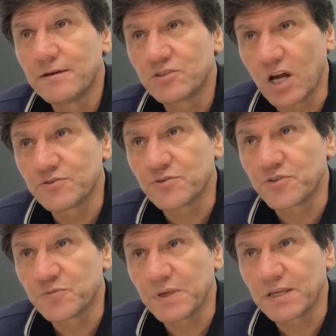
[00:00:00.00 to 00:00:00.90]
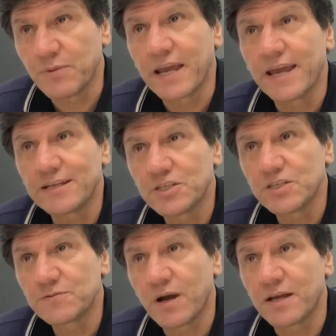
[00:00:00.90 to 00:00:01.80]
chance to speak by
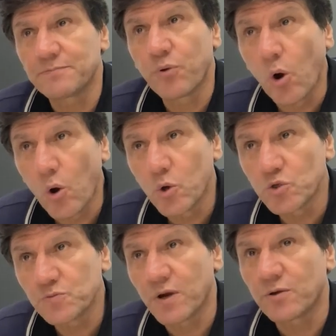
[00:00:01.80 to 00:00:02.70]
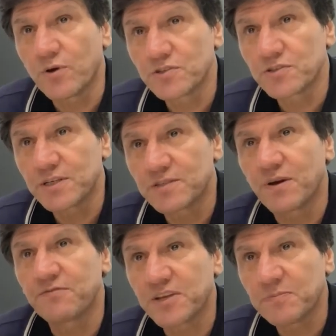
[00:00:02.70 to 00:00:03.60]
hedges, by pause, by questions,
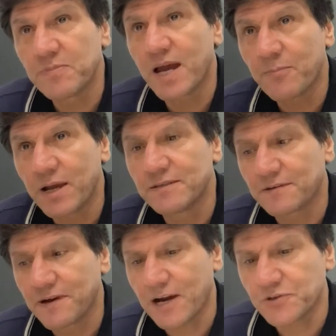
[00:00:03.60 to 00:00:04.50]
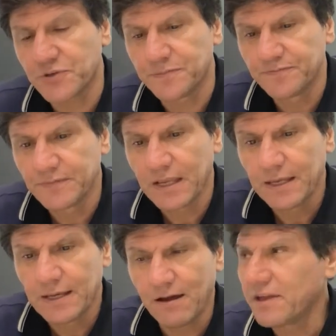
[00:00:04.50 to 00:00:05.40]
by feedback, by interaction.
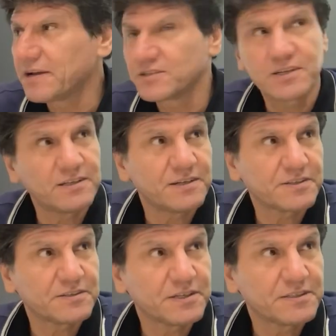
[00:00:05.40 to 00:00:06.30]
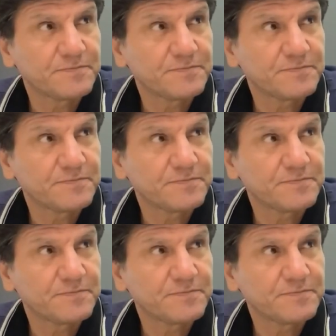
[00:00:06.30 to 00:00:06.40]
I think it's clear, isn't it?